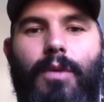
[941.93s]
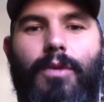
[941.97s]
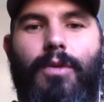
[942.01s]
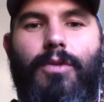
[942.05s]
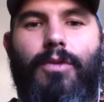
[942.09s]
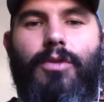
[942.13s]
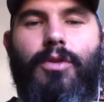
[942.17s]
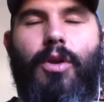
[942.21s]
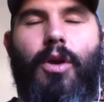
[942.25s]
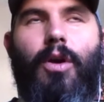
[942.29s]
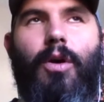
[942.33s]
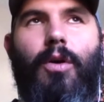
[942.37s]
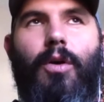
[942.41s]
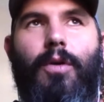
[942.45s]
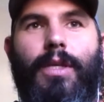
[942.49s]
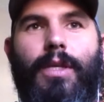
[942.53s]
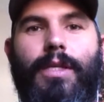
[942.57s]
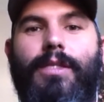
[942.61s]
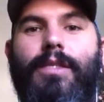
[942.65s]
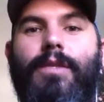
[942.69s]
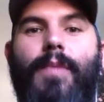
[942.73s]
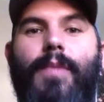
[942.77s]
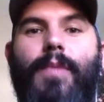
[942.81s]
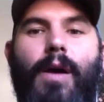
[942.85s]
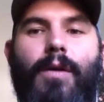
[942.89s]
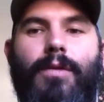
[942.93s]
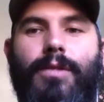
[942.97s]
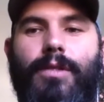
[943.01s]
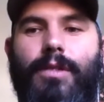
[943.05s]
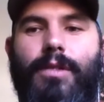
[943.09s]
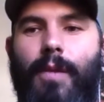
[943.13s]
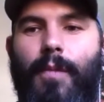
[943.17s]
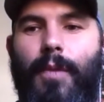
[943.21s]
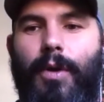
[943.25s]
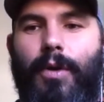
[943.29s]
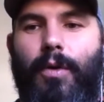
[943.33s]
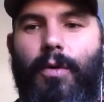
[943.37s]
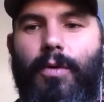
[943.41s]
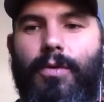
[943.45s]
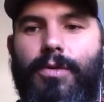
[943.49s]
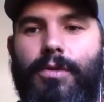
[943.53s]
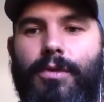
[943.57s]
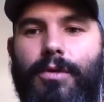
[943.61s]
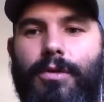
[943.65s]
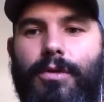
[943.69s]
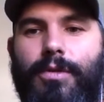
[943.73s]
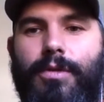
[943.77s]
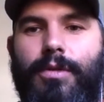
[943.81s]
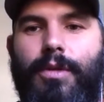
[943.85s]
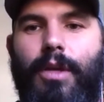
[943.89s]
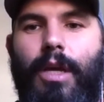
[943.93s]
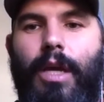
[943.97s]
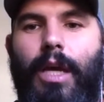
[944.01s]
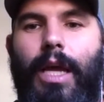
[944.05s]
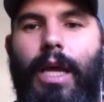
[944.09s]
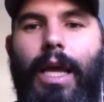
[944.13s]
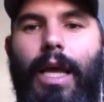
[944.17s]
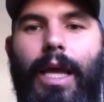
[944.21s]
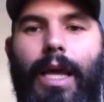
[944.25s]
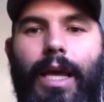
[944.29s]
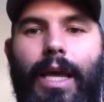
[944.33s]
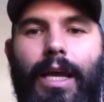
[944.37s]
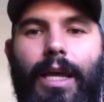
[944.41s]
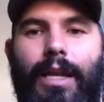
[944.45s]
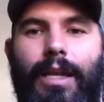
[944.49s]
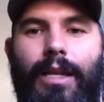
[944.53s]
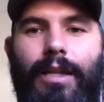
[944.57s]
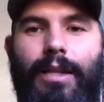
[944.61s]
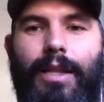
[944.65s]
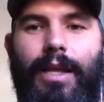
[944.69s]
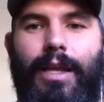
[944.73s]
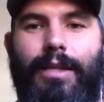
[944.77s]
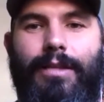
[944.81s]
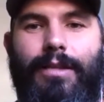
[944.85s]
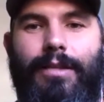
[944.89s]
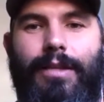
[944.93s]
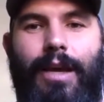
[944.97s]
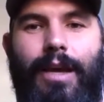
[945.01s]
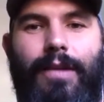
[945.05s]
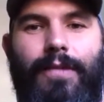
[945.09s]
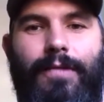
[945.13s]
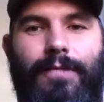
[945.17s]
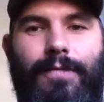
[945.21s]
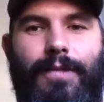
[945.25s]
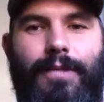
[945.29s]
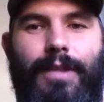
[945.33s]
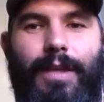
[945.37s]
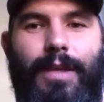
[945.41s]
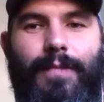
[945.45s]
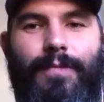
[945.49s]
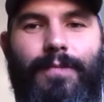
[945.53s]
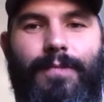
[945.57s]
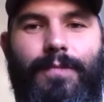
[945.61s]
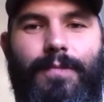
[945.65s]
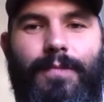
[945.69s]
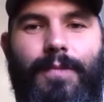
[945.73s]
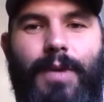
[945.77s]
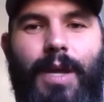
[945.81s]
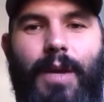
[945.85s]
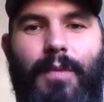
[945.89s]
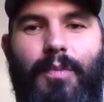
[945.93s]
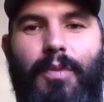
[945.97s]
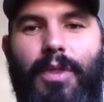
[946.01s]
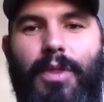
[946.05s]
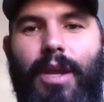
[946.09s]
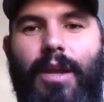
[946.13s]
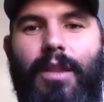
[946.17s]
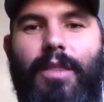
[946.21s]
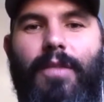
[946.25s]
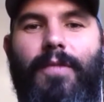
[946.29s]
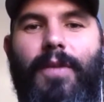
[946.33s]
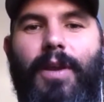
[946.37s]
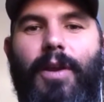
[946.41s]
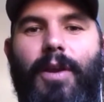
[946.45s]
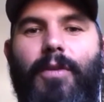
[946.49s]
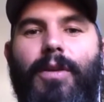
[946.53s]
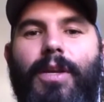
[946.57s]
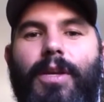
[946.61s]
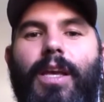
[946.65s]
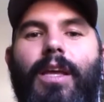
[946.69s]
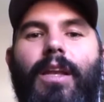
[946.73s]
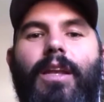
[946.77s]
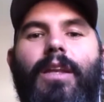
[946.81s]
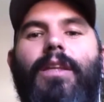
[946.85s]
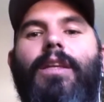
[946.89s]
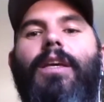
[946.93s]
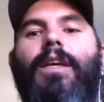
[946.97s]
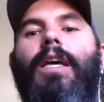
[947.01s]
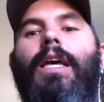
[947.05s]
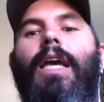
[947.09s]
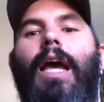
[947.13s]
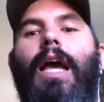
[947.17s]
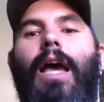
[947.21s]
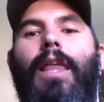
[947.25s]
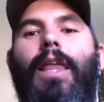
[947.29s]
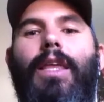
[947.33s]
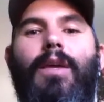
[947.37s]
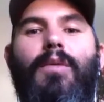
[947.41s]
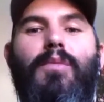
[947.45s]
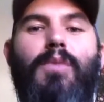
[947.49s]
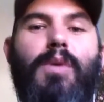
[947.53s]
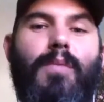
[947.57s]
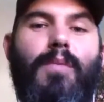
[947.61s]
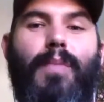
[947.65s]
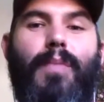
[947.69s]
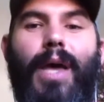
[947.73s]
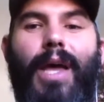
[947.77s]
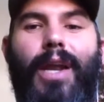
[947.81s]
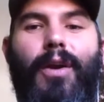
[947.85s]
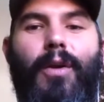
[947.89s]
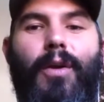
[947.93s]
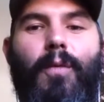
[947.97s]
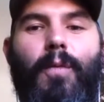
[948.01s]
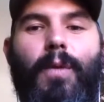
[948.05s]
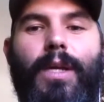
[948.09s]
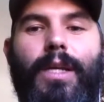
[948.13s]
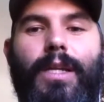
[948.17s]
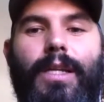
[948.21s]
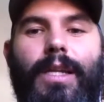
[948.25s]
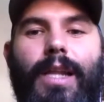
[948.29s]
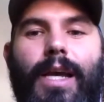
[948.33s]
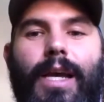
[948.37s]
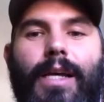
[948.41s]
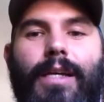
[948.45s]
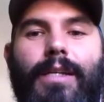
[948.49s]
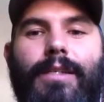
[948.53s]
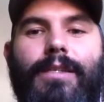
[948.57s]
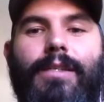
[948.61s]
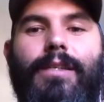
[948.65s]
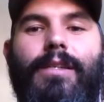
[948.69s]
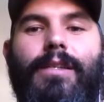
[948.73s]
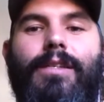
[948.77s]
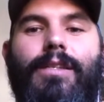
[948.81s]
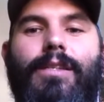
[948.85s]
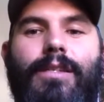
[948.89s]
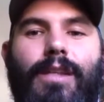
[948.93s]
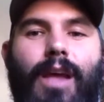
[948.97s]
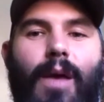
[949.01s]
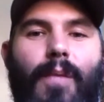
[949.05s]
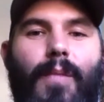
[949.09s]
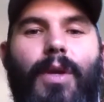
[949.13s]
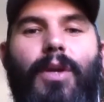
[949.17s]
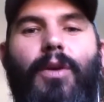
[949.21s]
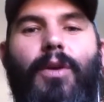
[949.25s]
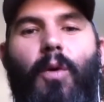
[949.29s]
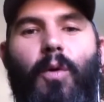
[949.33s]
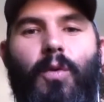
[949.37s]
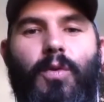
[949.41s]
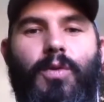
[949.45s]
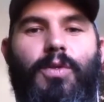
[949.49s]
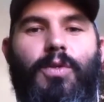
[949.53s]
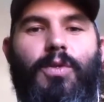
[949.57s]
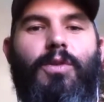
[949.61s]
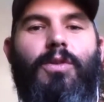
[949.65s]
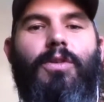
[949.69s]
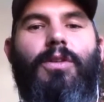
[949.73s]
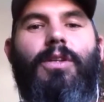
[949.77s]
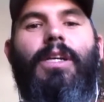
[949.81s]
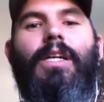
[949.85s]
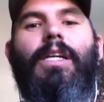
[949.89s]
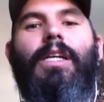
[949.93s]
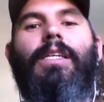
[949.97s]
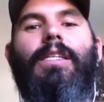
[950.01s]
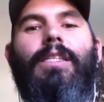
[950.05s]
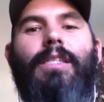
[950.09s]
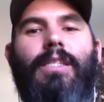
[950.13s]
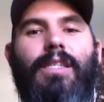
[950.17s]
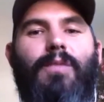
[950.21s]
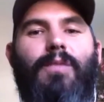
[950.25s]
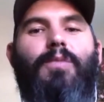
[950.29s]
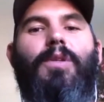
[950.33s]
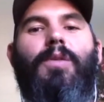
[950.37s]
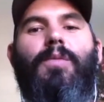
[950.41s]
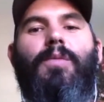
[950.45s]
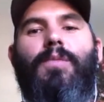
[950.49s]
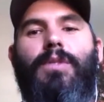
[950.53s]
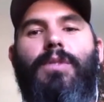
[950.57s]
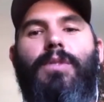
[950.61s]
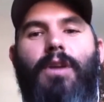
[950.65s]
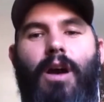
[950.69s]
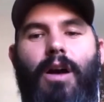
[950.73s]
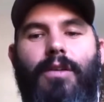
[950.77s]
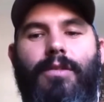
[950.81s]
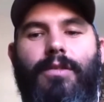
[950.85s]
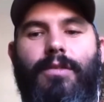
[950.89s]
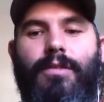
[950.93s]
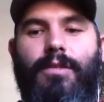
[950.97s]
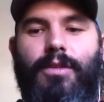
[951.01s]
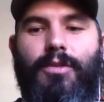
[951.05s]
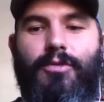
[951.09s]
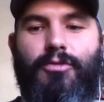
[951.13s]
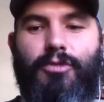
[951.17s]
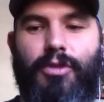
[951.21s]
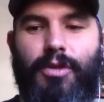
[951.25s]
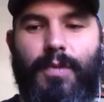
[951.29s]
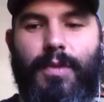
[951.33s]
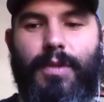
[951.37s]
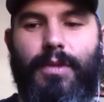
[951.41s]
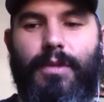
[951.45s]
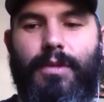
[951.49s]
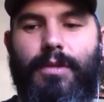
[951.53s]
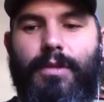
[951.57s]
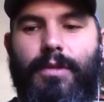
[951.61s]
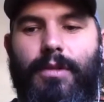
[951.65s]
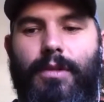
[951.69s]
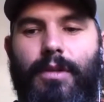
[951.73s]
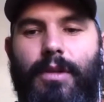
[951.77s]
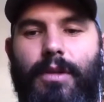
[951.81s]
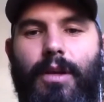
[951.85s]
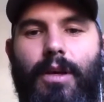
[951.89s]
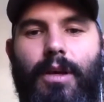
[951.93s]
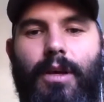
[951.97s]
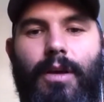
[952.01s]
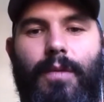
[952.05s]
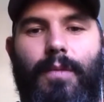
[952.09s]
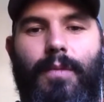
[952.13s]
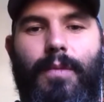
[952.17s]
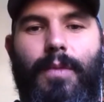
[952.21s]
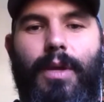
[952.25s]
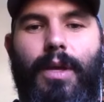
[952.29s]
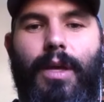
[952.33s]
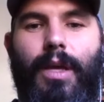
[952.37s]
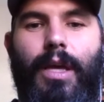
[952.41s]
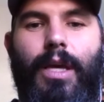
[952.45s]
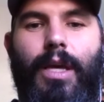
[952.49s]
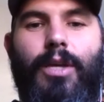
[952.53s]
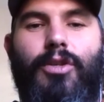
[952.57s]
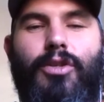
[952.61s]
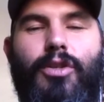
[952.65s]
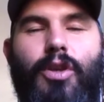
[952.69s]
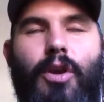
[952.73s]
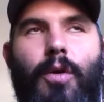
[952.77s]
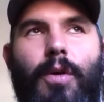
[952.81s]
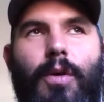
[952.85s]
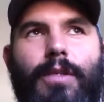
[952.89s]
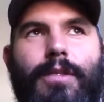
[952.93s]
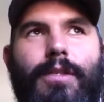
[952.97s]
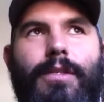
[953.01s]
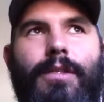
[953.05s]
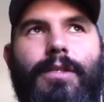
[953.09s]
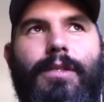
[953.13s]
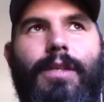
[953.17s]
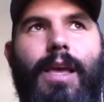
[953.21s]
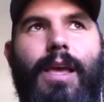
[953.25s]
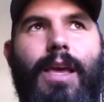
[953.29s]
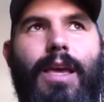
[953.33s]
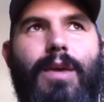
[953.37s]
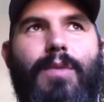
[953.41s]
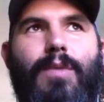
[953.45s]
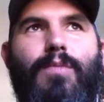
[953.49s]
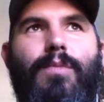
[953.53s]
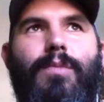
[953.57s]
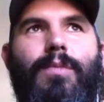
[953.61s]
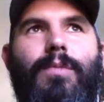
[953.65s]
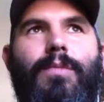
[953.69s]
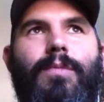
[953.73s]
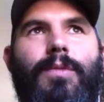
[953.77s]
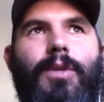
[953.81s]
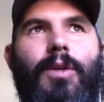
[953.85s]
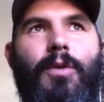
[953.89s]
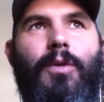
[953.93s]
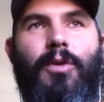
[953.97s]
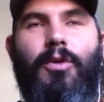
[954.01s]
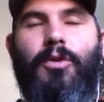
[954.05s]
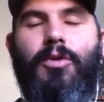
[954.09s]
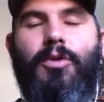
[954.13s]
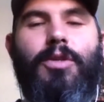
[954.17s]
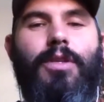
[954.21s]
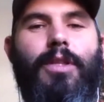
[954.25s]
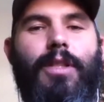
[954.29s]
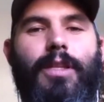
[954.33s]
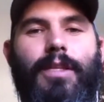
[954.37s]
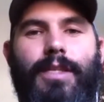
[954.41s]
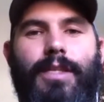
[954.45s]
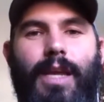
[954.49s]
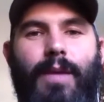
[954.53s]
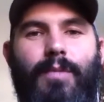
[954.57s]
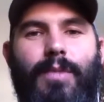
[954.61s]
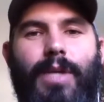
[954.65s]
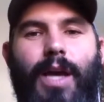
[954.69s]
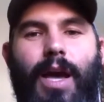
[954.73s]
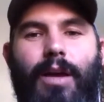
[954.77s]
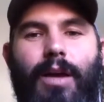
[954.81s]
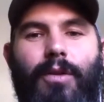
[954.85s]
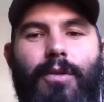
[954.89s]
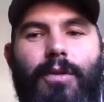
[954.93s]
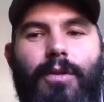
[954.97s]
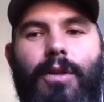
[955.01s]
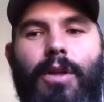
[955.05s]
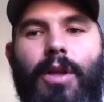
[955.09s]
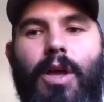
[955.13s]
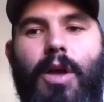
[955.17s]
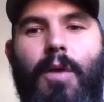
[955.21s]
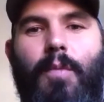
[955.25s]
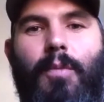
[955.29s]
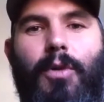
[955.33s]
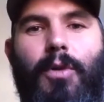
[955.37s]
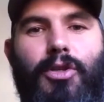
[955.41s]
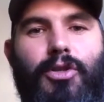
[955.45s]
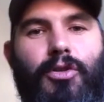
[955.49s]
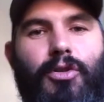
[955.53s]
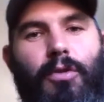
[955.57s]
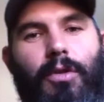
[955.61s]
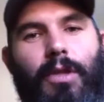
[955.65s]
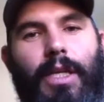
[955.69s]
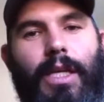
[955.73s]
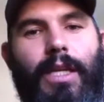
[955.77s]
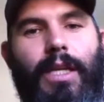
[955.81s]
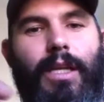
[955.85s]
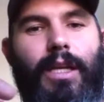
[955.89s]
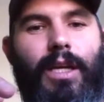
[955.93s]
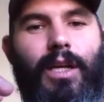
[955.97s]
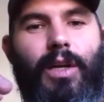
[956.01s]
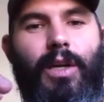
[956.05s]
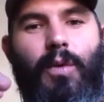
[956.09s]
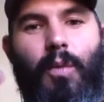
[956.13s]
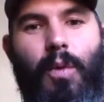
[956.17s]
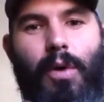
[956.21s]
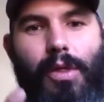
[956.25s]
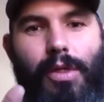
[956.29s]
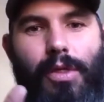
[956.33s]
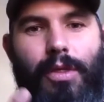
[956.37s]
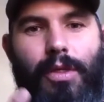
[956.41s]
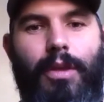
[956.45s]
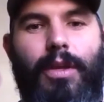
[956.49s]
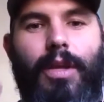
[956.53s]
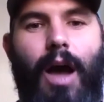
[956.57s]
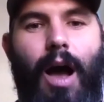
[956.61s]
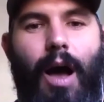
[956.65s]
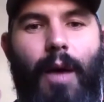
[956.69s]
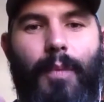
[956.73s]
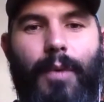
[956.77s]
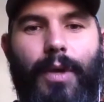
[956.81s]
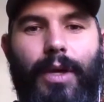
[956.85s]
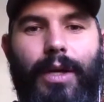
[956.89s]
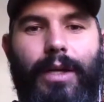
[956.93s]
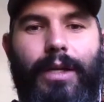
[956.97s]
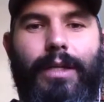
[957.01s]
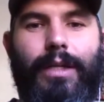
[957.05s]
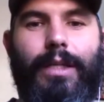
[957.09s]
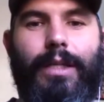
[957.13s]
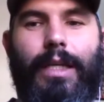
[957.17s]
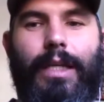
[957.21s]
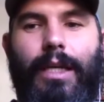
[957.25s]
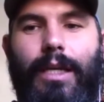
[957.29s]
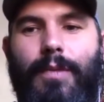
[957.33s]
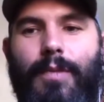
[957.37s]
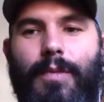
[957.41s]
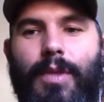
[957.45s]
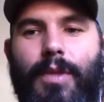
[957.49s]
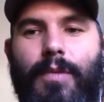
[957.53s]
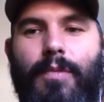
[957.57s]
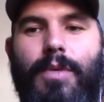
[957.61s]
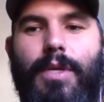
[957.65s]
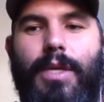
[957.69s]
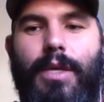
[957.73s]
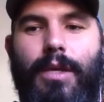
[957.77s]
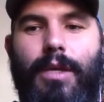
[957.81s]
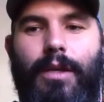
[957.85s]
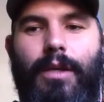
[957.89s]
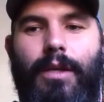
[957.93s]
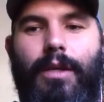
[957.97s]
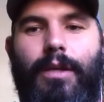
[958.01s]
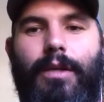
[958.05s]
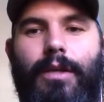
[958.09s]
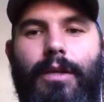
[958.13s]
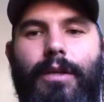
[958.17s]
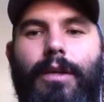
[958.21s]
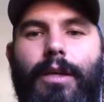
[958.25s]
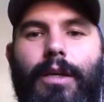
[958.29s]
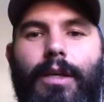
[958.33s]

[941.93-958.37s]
So this is about stomach ulcers, and that's they kind of put that at the very end. I think it'd be better written as stomach ulcer symptoms, causes, and treatments. So it's the same, you're using the same title, but you're leading with the topic in the beginning.